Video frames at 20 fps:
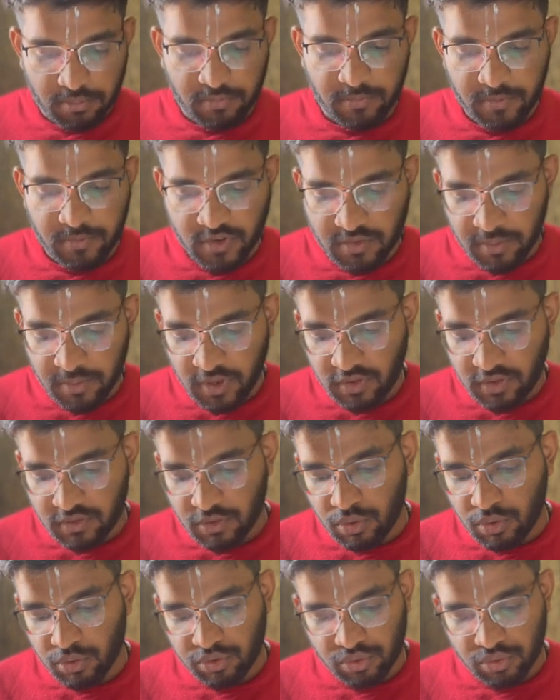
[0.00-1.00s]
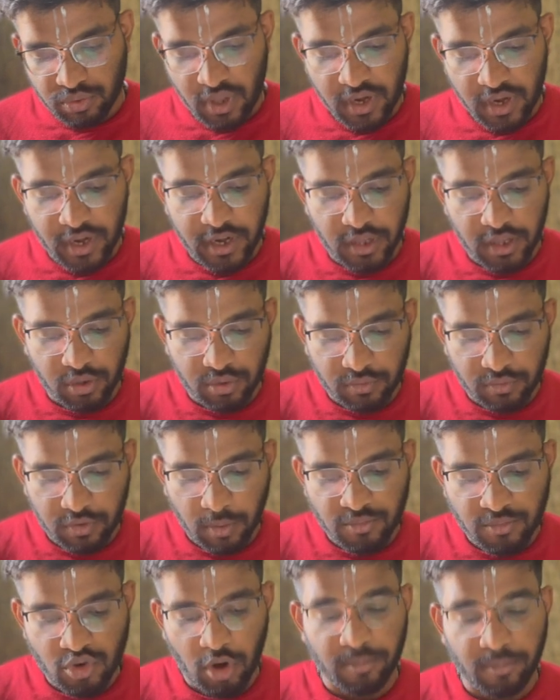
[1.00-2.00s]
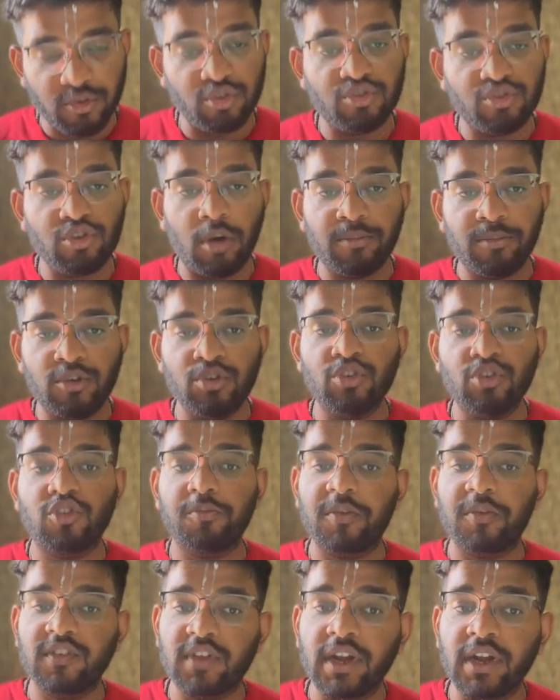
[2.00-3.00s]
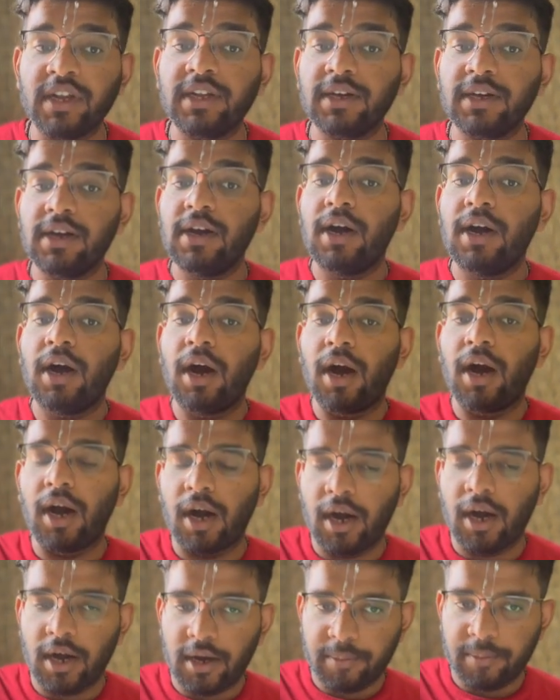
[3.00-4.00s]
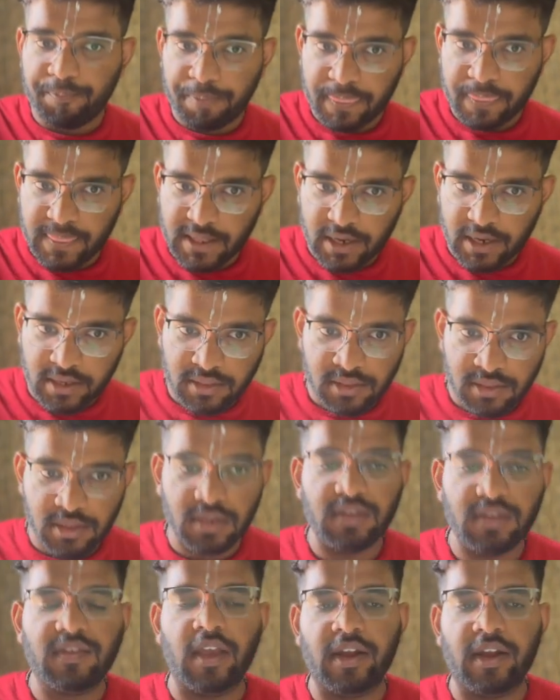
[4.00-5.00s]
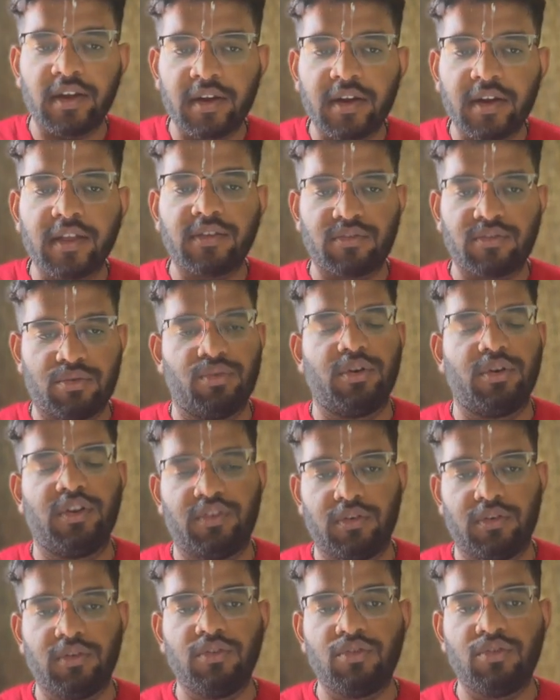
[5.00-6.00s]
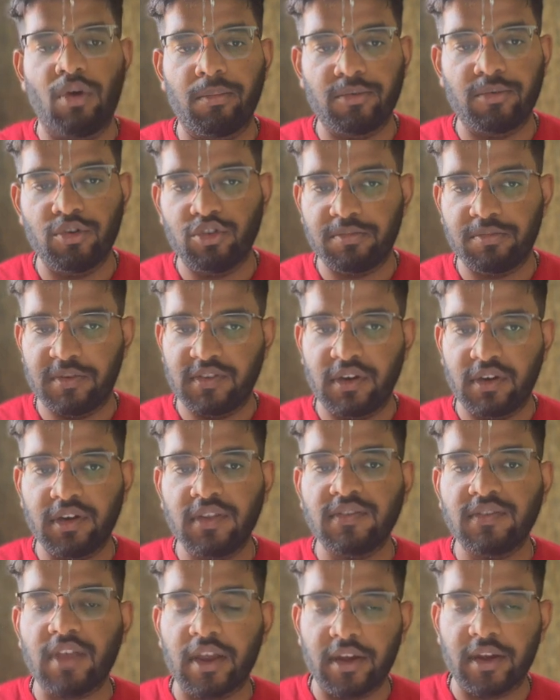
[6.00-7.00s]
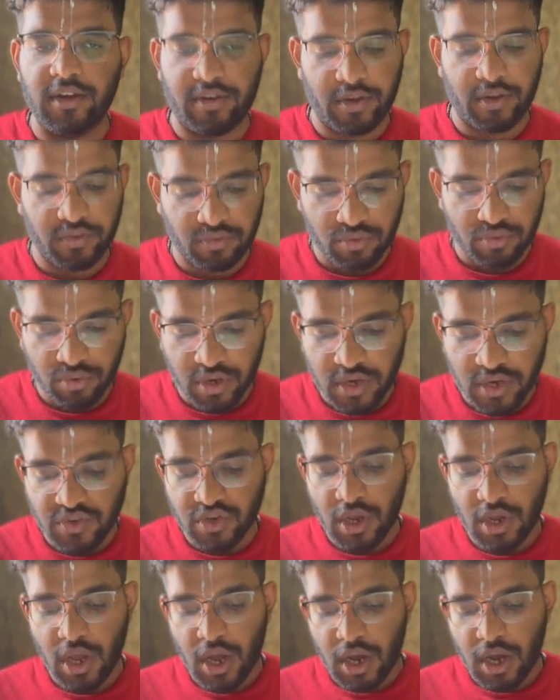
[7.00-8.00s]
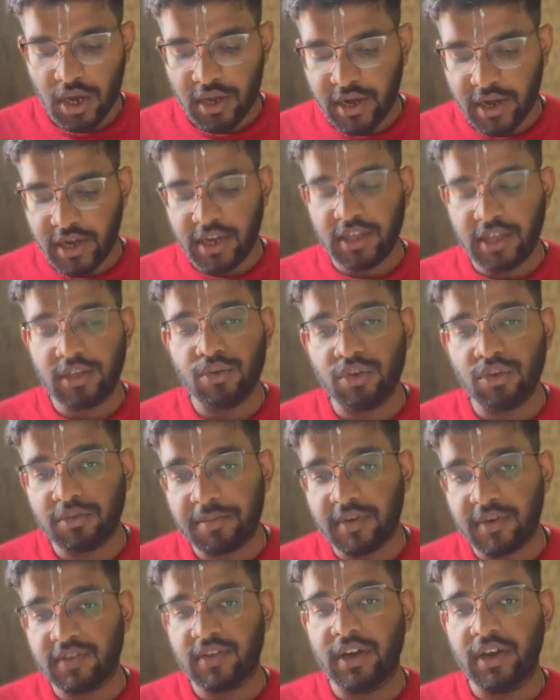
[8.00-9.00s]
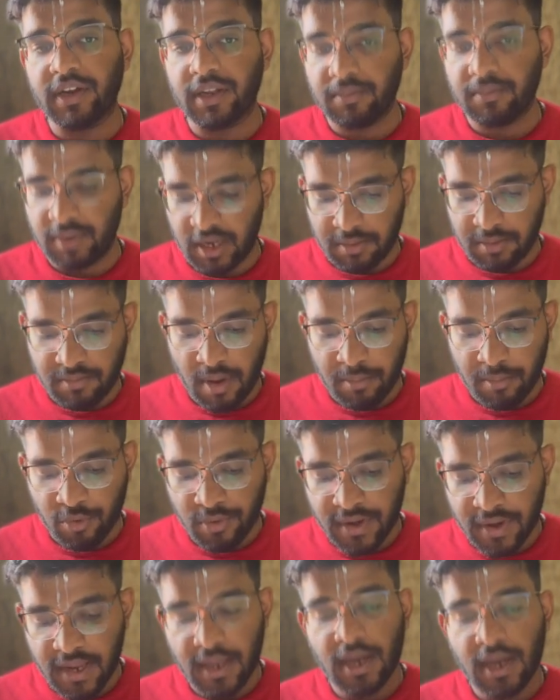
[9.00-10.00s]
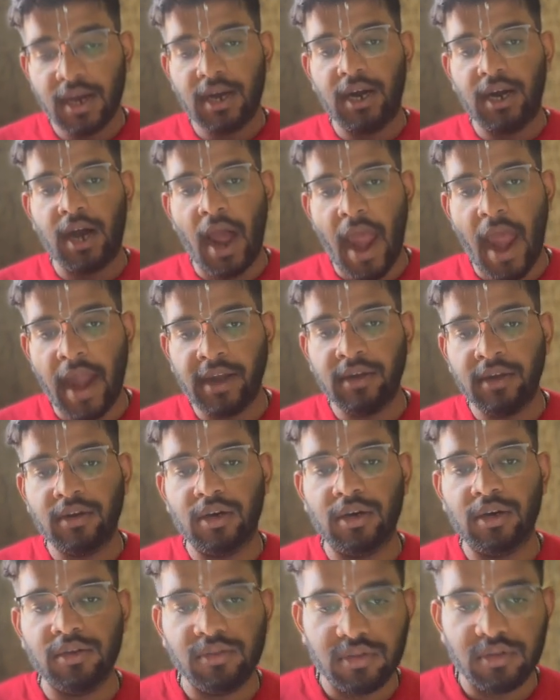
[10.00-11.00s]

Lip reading: which means goes to the ready queue from job queue. Job queue is present uh, in a secondary storage. Job queue is present in secondary storage. A ready queue is present in main memory, and a